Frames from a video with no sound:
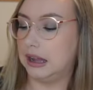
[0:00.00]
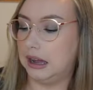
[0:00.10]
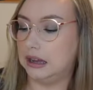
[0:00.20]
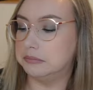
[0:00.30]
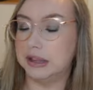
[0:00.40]

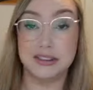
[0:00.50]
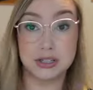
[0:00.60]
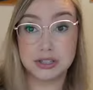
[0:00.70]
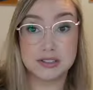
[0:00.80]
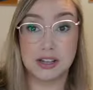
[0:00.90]
Um, and the
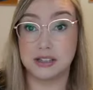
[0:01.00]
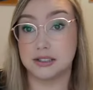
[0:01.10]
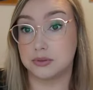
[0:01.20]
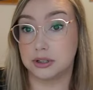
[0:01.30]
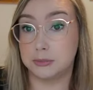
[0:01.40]
Dose of Colors
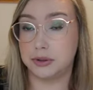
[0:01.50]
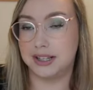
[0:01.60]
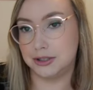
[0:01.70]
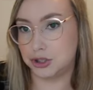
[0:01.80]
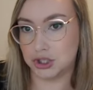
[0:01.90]
is really pretty.
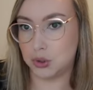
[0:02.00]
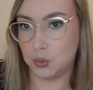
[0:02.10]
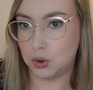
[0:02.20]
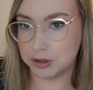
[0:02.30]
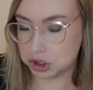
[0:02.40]
It's just a
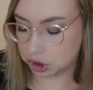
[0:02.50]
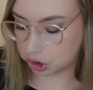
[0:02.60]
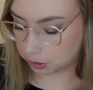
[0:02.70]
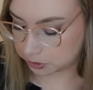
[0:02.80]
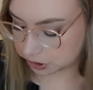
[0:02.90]
warmer tone
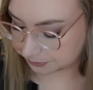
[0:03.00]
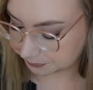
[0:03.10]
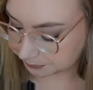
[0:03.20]
option.